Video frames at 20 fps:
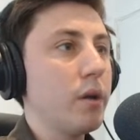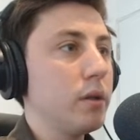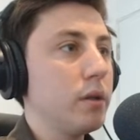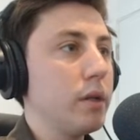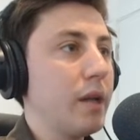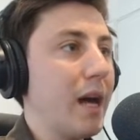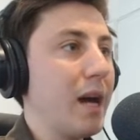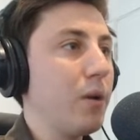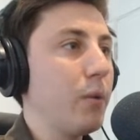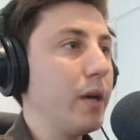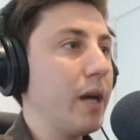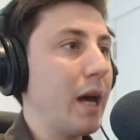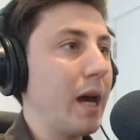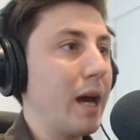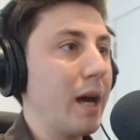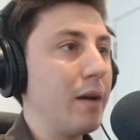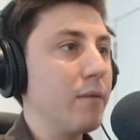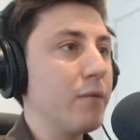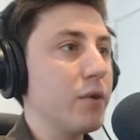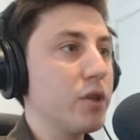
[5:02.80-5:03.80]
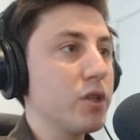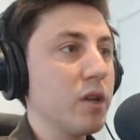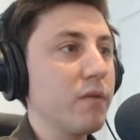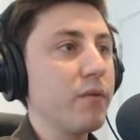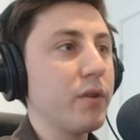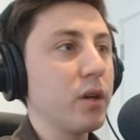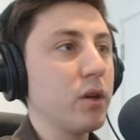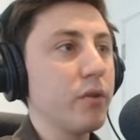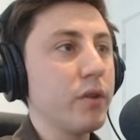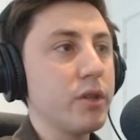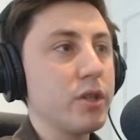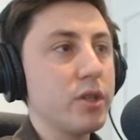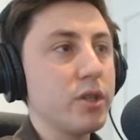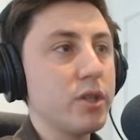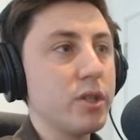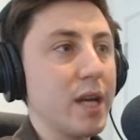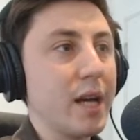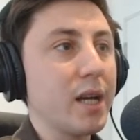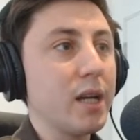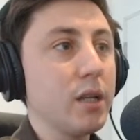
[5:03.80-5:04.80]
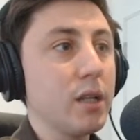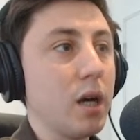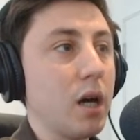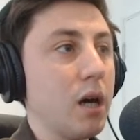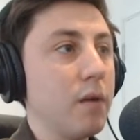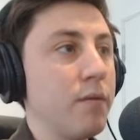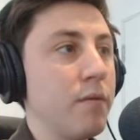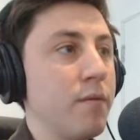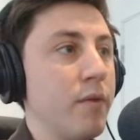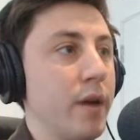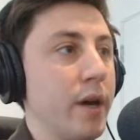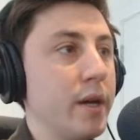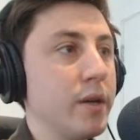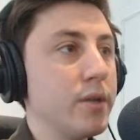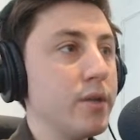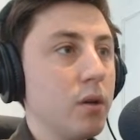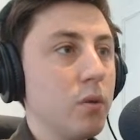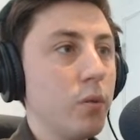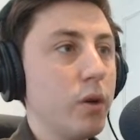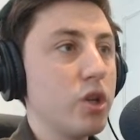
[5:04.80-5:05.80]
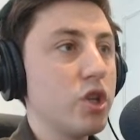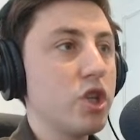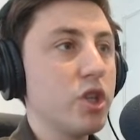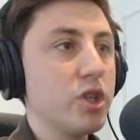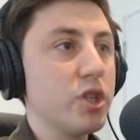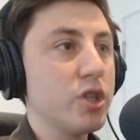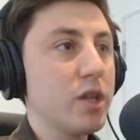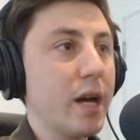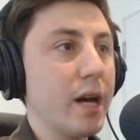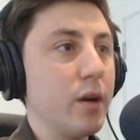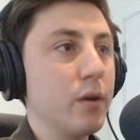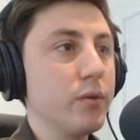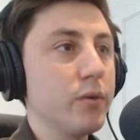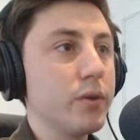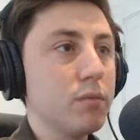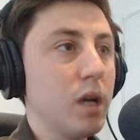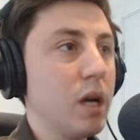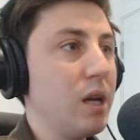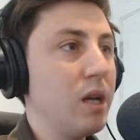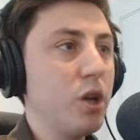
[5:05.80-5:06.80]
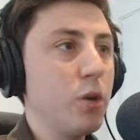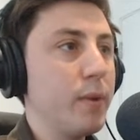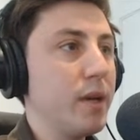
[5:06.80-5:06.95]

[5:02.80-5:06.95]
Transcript: now we have something on the second half of this, which just sounds a little bit